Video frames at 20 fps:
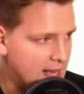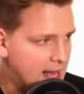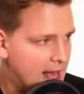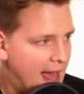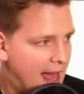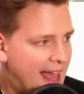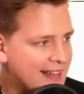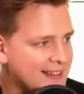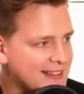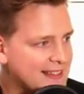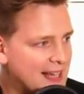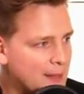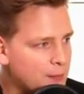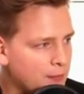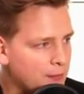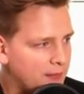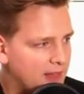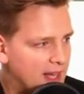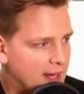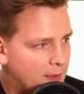and some
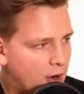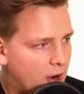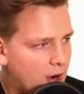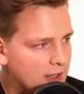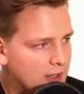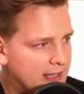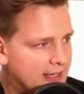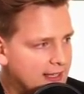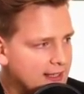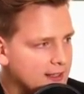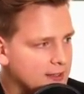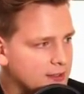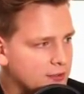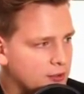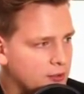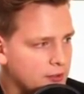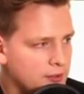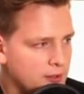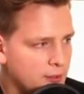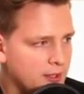of them are linked
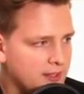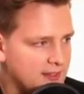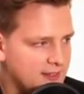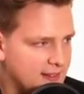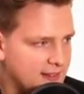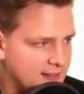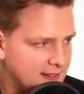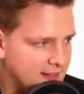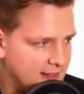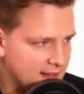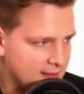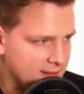to USDT.